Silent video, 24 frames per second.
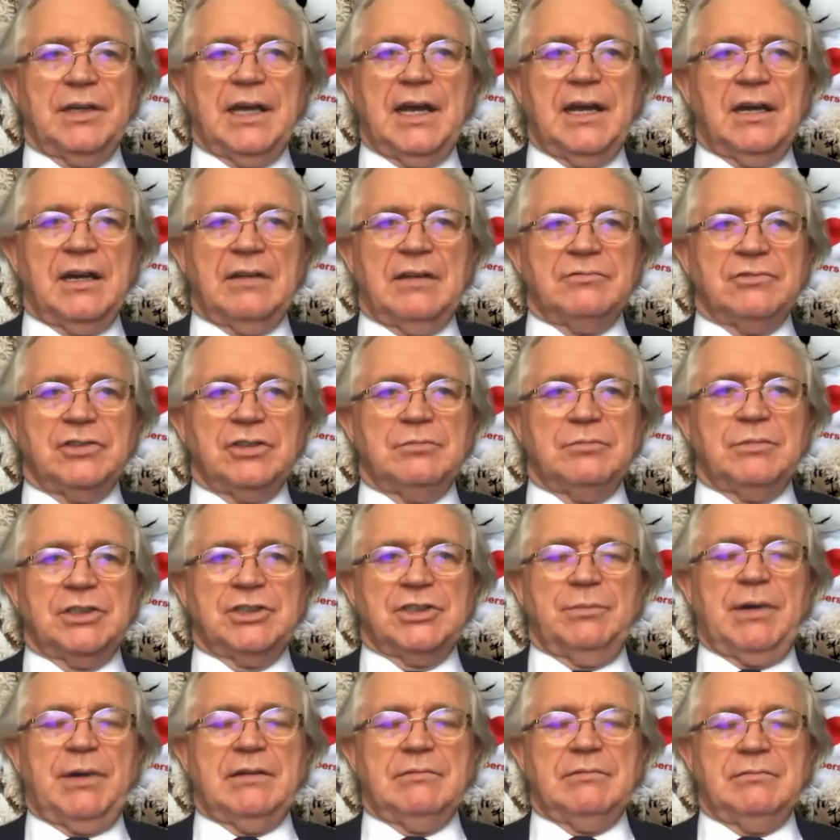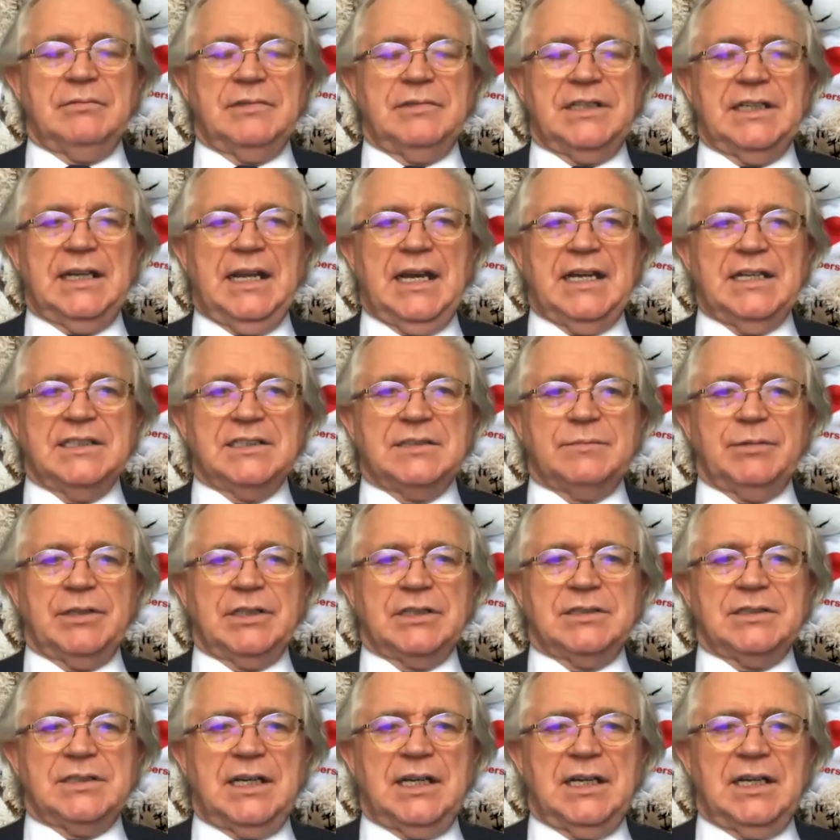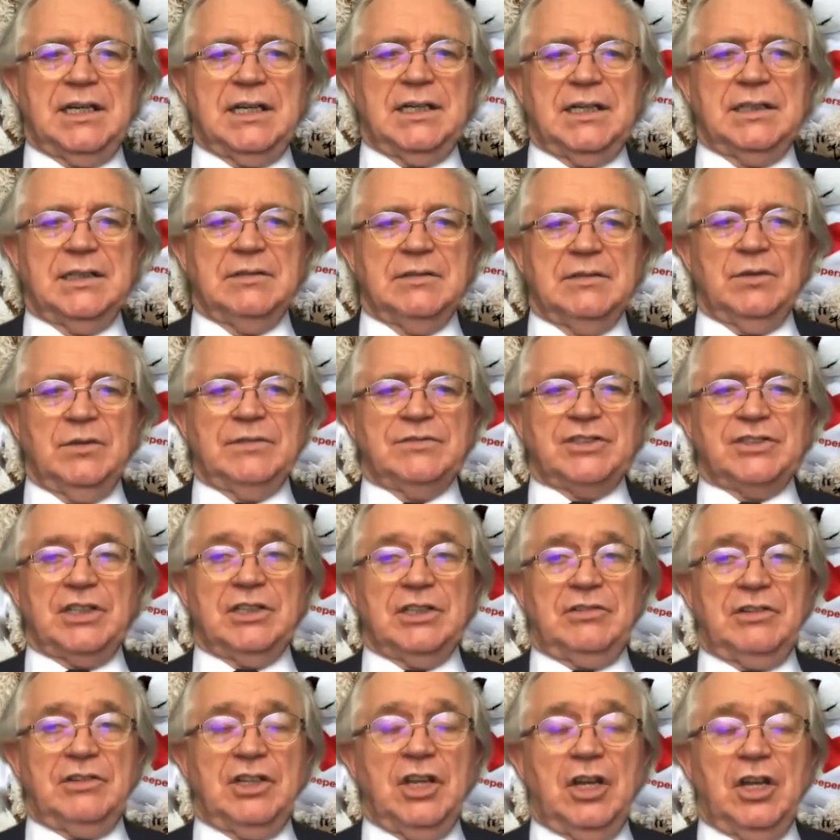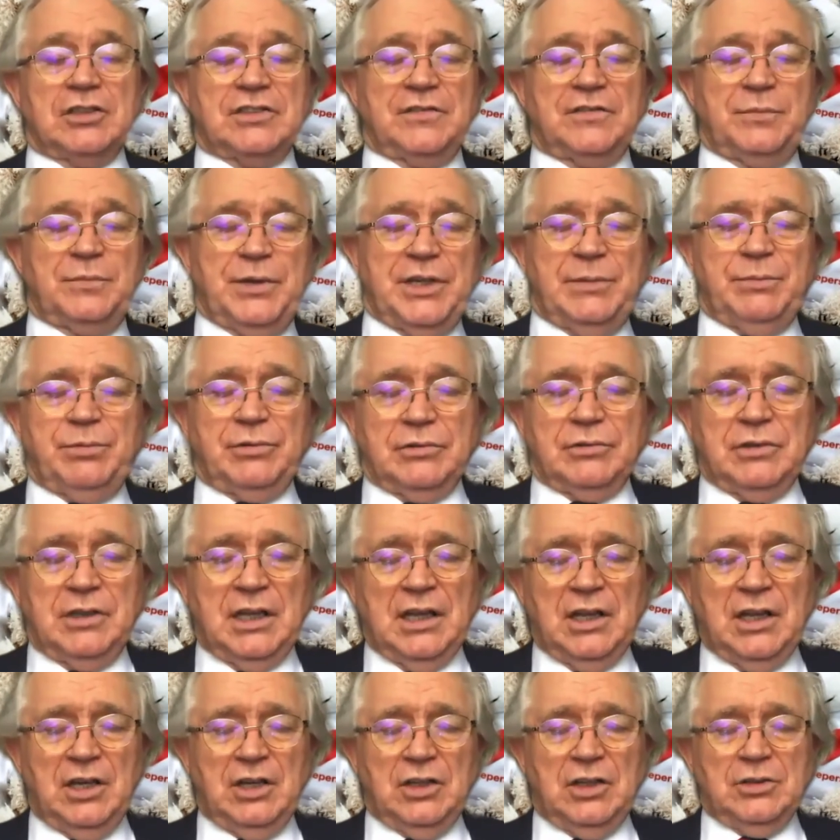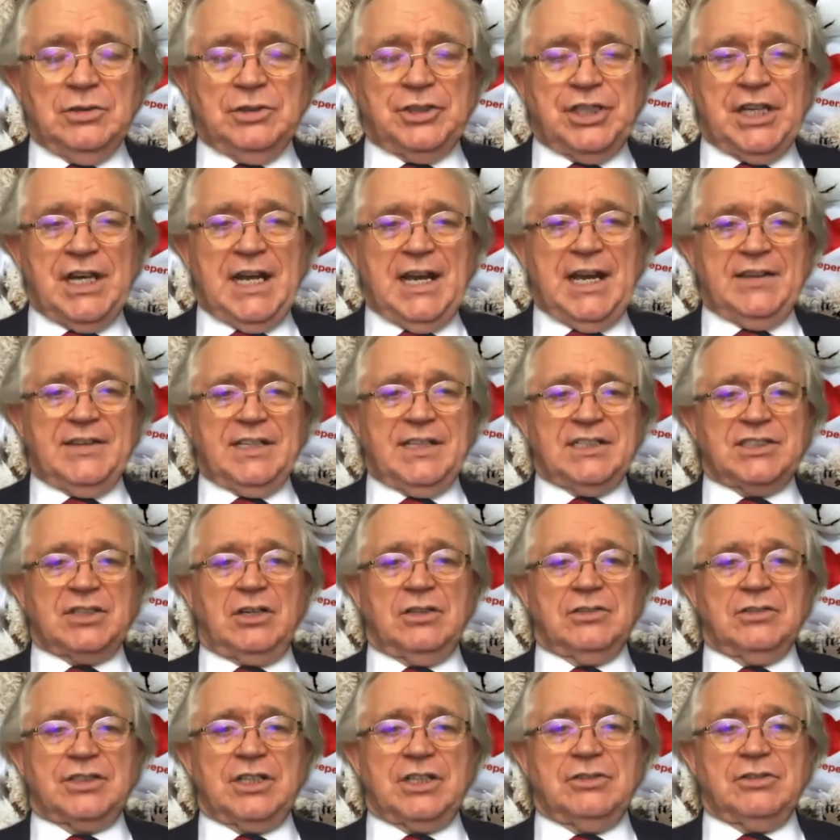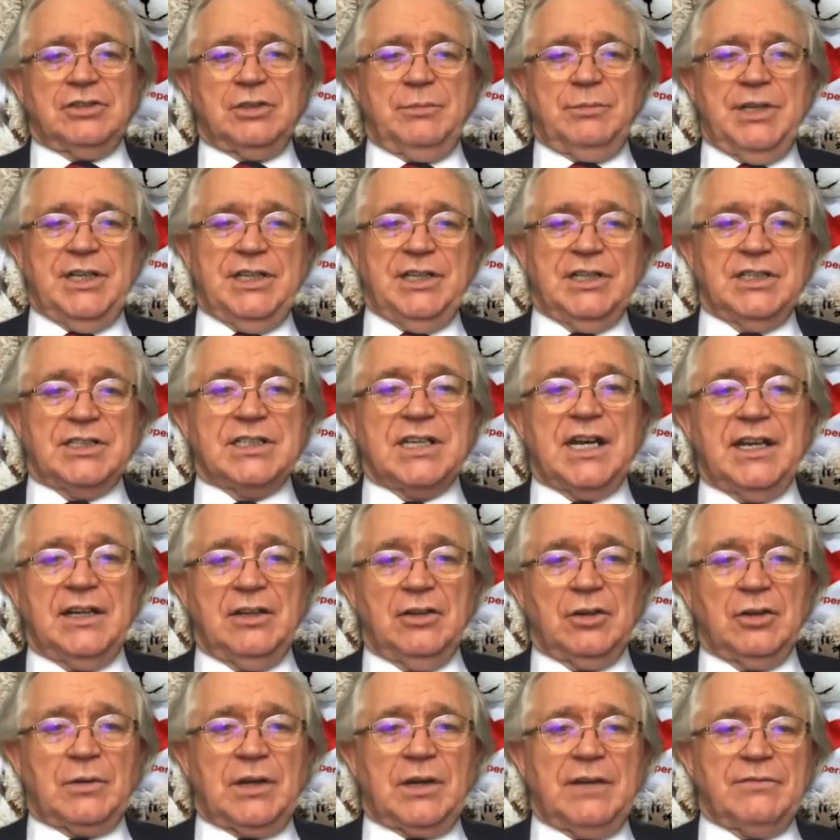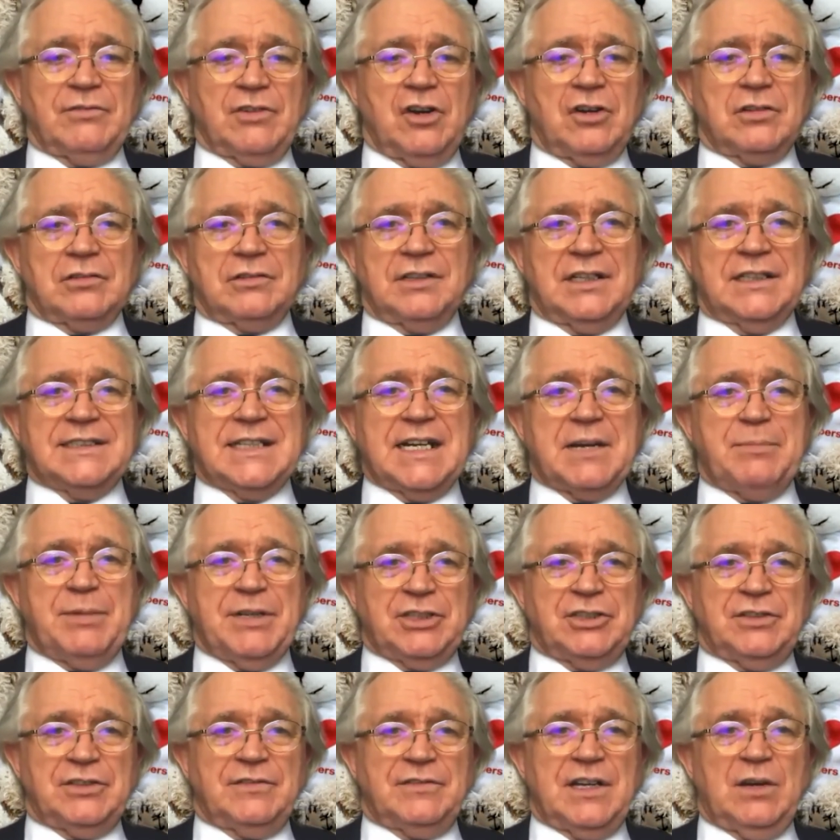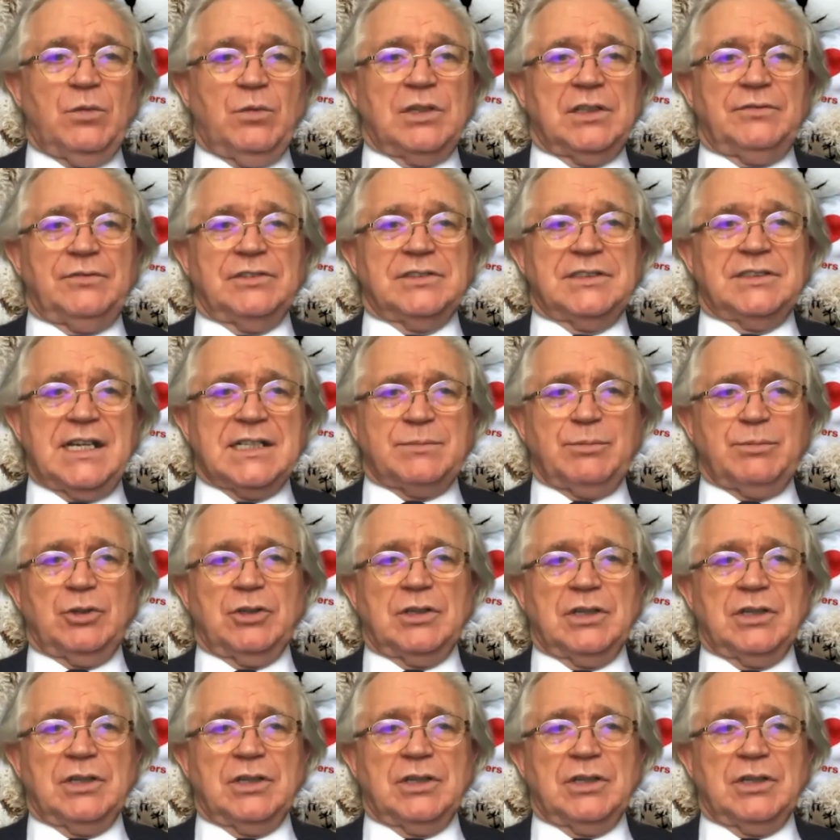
I haven't heard much about delays, but there are a lot of people who share this on social media saying, look what I've got. And they take a picture of their wonderful textbook.